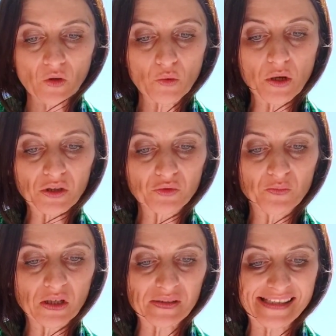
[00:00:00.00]
what would
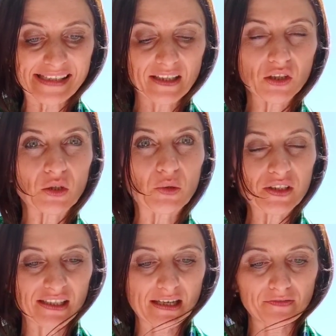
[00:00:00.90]
be considered good
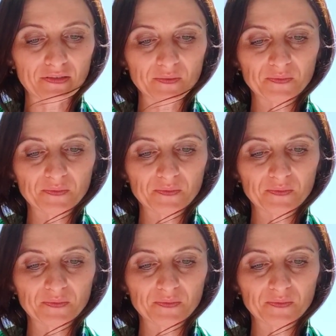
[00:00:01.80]
enough.